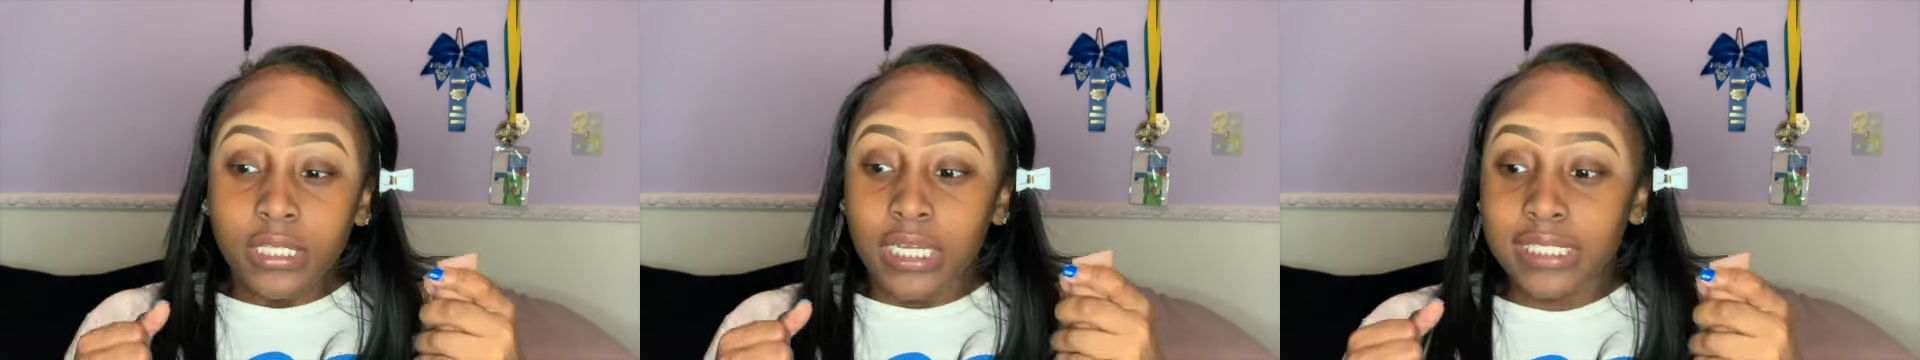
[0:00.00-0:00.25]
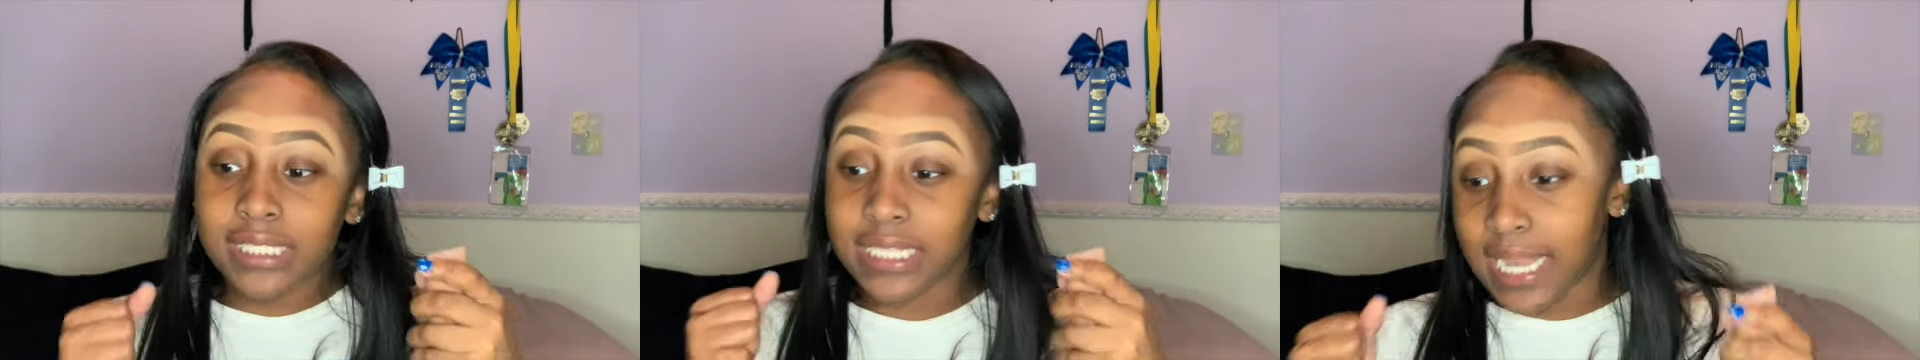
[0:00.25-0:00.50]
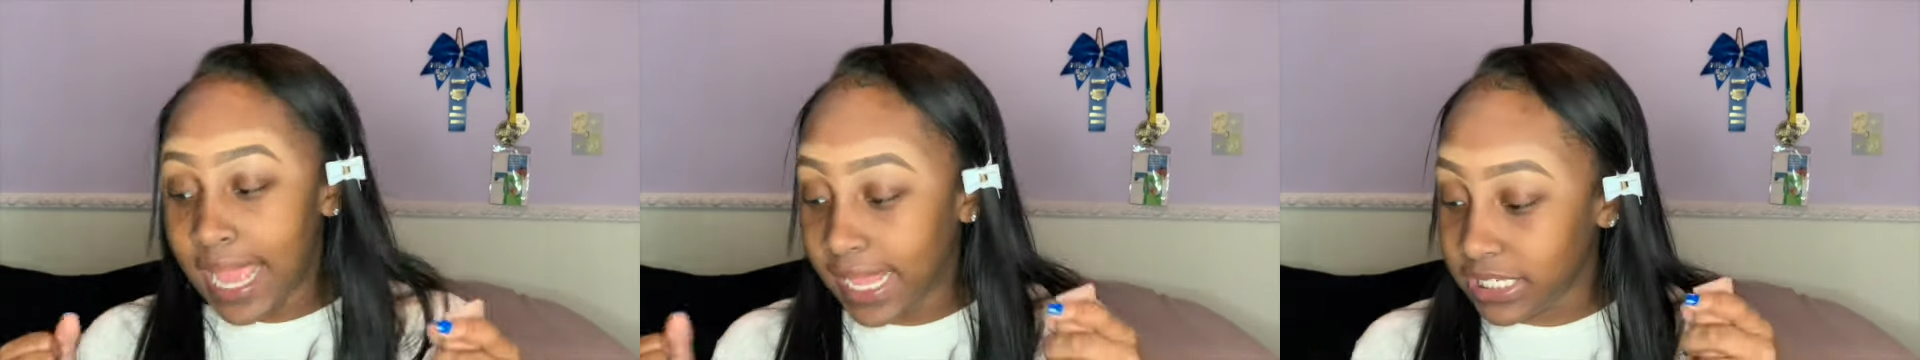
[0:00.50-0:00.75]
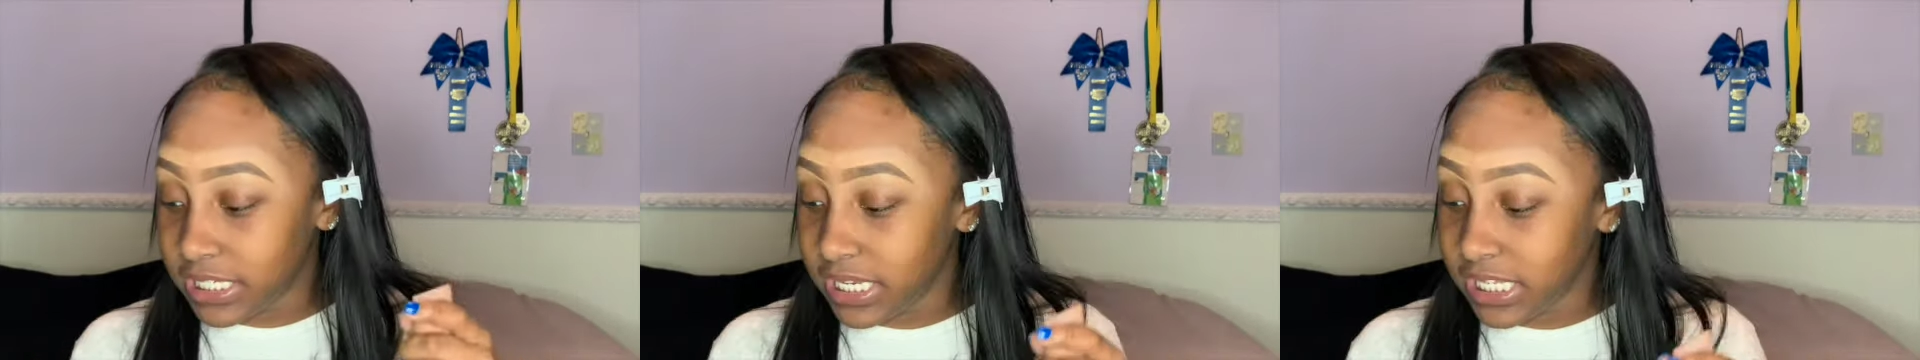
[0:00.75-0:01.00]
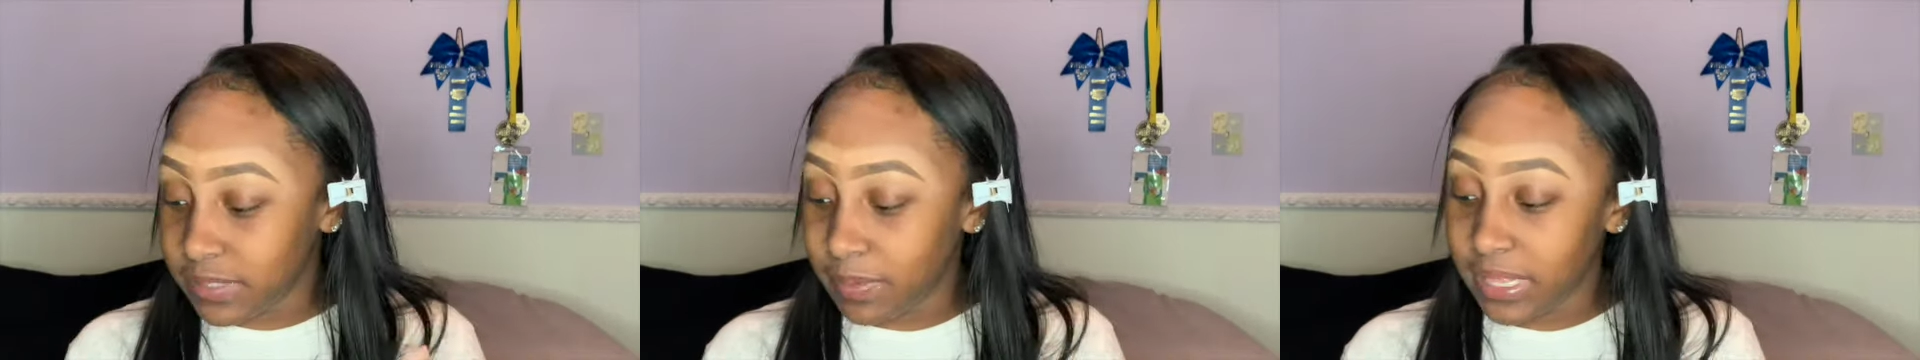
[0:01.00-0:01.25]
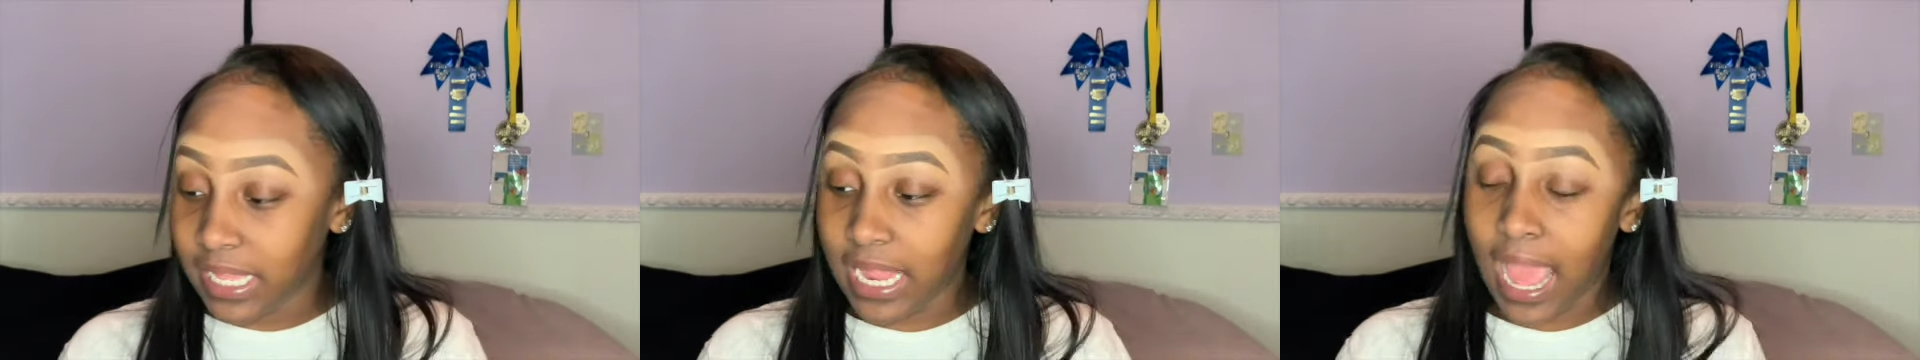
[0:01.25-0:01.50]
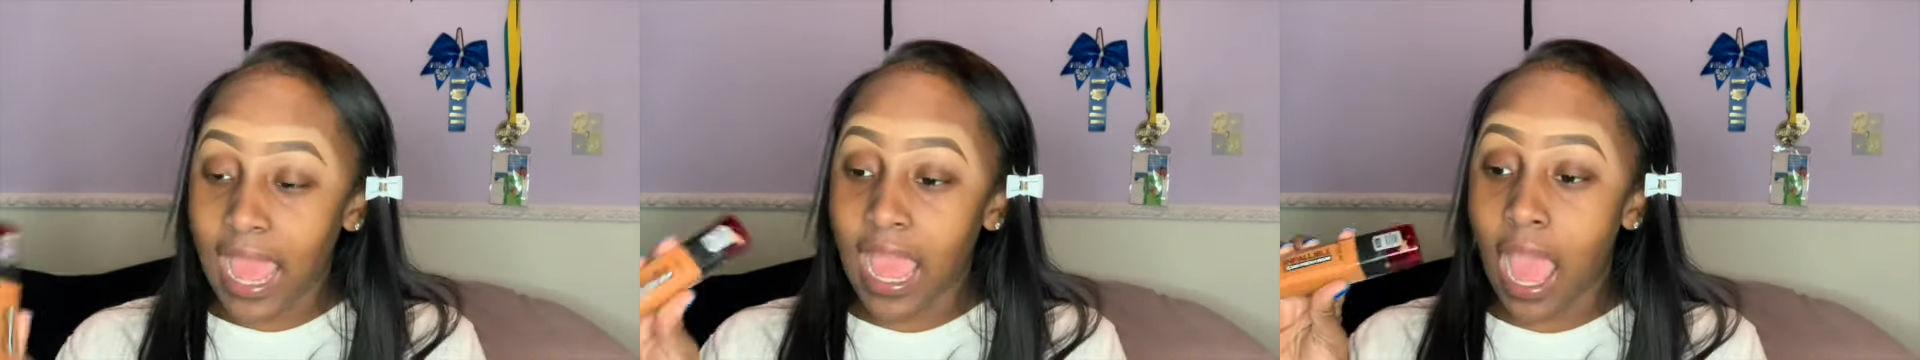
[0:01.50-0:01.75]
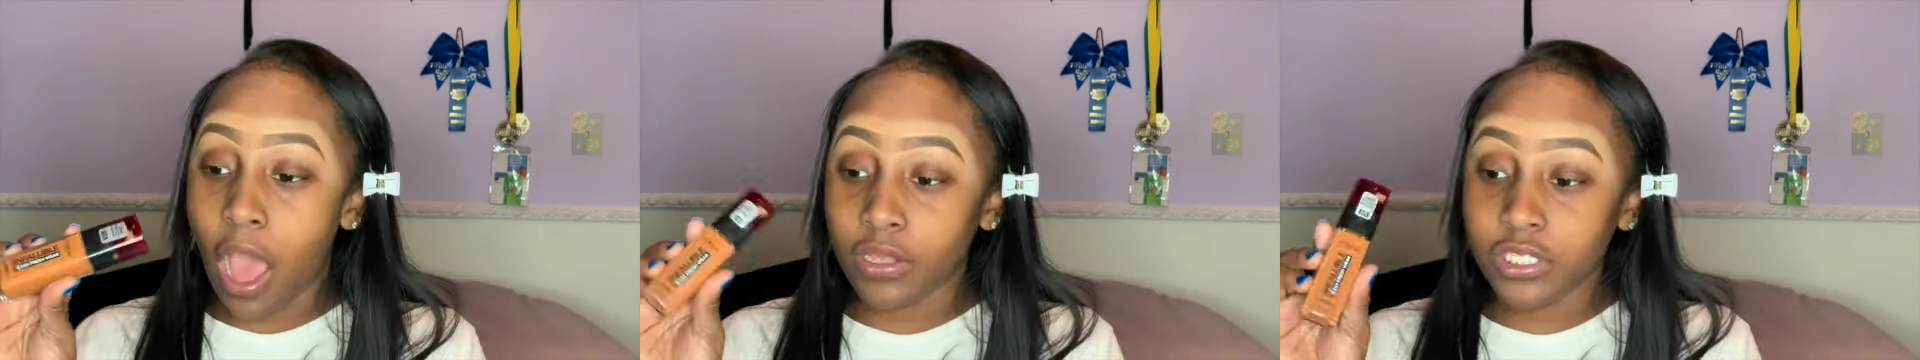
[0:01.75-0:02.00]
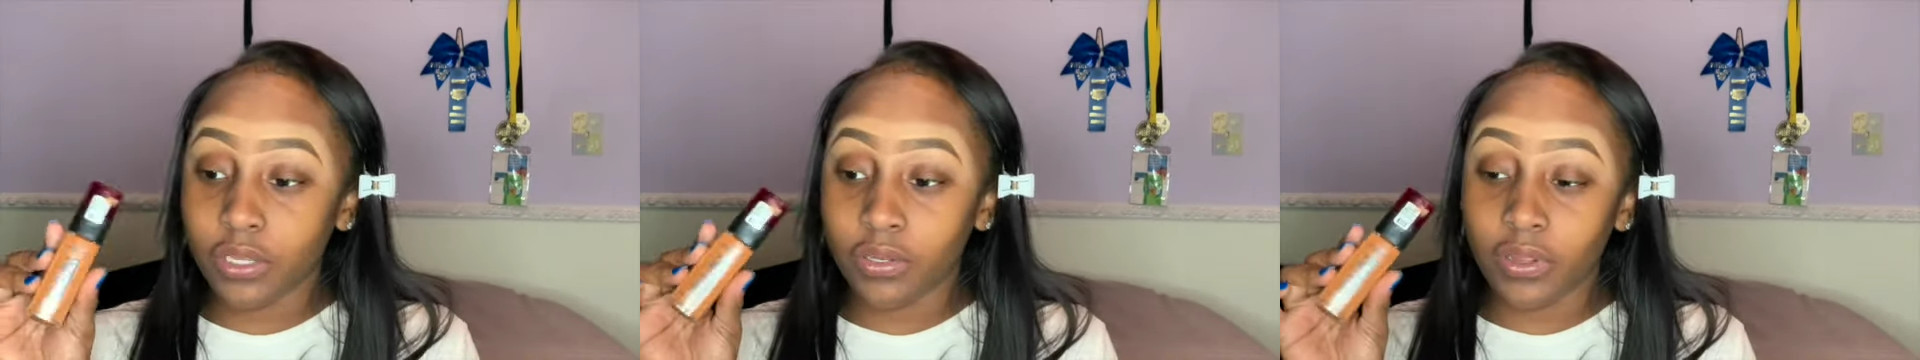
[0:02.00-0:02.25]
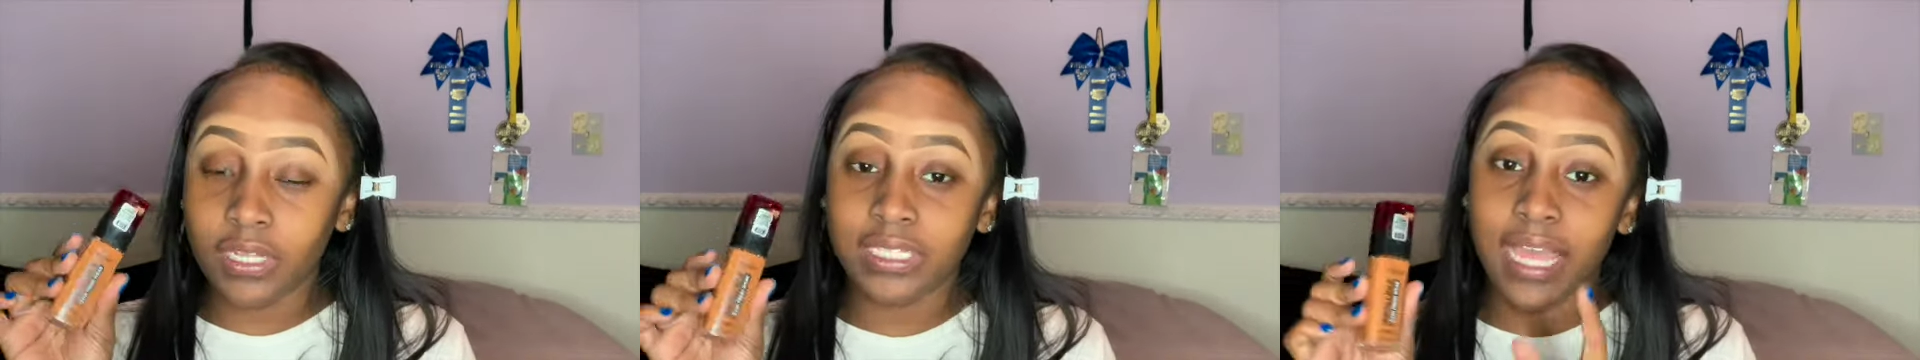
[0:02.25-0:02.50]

snatchness, but then I also noticed